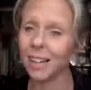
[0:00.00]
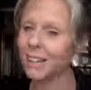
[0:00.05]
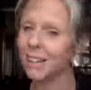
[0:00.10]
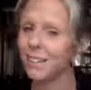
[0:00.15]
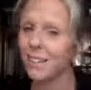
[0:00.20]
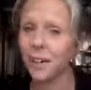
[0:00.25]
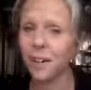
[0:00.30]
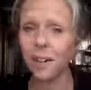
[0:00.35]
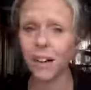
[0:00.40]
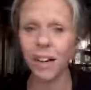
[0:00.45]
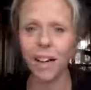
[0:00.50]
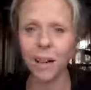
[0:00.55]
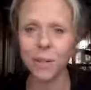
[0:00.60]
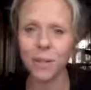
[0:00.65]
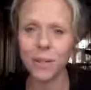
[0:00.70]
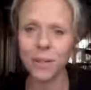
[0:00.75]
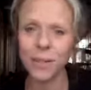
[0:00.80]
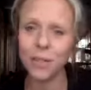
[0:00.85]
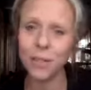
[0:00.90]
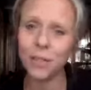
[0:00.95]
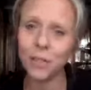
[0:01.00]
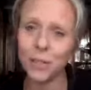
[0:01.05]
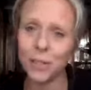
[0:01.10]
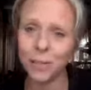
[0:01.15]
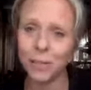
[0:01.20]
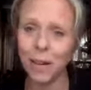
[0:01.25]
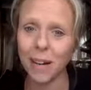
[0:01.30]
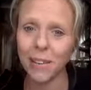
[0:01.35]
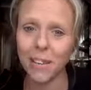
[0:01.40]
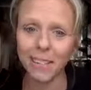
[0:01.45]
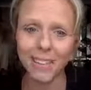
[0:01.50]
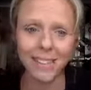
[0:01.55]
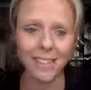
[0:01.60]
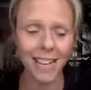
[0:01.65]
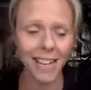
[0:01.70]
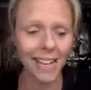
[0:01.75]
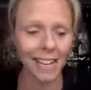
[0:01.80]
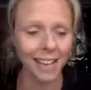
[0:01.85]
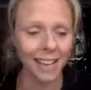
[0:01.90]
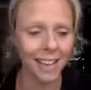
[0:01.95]
And so I want to talk to you about that
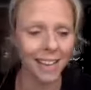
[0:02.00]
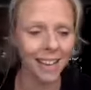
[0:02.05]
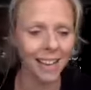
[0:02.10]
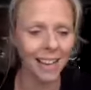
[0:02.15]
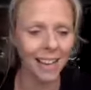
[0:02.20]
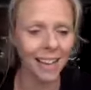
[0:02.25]
today.